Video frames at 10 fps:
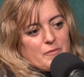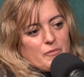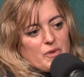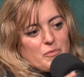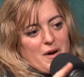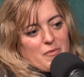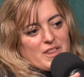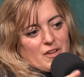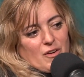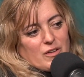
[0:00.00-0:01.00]
We went
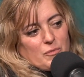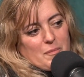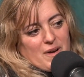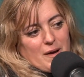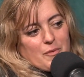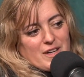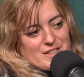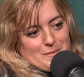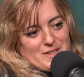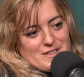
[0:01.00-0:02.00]
with the gold and we might upgrade
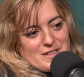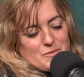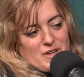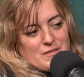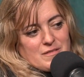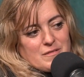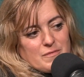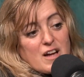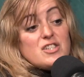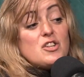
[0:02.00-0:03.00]
to the business one.
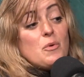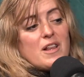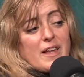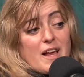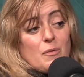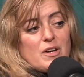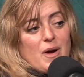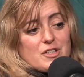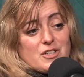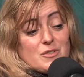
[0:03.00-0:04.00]
I just don't want, like, anyone who
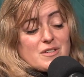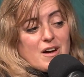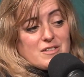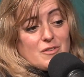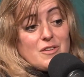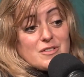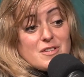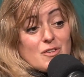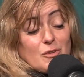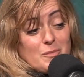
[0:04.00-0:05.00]
actually knows Costco knows
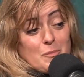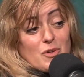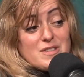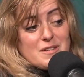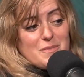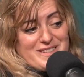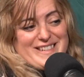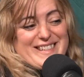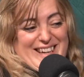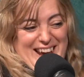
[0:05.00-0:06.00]
that a gold member isn't a
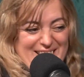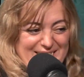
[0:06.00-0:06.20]
business account.